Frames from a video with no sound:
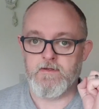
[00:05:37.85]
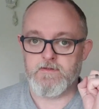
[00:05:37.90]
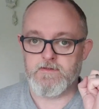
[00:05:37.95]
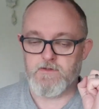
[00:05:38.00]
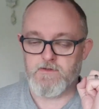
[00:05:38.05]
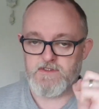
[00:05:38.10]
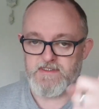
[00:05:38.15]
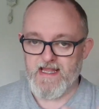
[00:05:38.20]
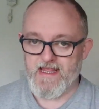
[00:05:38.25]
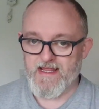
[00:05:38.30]

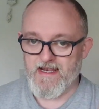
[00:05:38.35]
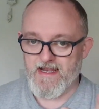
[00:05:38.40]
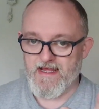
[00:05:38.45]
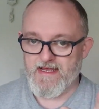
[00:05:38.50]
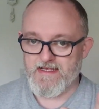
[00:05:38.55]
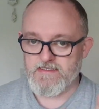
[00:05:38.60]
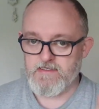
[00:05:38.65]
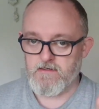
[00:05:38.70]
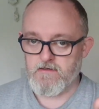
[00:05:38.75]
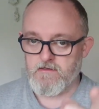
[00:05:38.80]
So stay
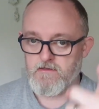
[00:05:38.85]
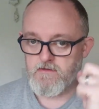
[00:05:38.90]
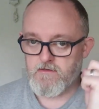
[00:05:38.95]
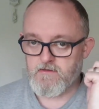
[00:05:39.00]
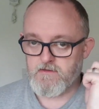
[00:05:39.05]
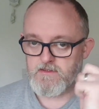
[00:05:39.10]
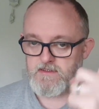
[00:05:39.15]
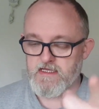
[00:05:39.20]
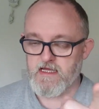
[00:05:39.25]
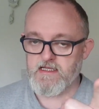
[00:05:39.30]
alert.
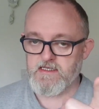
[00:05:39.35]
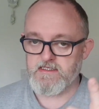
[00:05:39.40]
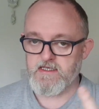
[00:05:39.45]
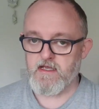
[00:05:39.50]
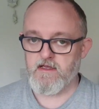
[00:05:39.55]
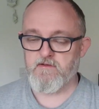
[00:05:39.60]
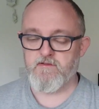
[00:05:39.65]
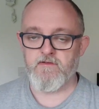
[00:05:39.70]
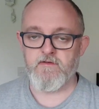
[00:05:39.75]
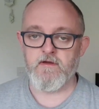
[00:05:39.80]
Stay
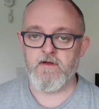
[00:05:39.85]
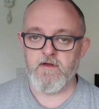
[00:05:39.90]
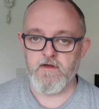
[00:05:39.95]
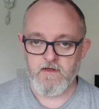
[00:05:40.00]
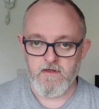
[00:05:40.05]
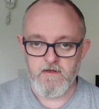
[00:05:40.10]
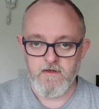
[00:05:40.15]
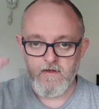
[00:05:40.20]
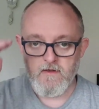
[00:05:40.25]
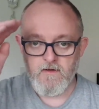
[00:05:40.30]
safe.
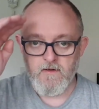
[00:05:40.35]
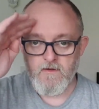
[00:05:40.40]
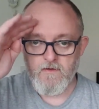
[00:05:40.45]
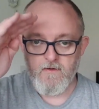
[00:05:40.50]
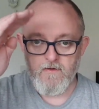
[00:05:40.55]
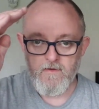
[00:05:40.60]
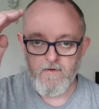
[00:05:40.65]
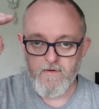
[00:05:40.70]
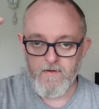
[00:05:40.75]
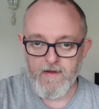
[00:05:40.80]

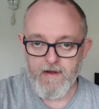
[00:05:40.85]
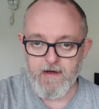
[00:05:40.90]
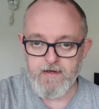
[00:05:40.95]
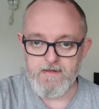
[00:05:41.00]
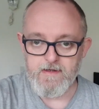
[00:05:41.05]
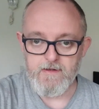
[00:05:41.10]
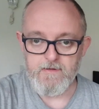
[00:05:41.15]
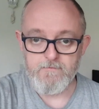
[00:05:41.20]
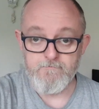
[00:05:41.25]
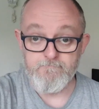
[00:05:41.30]
Hail.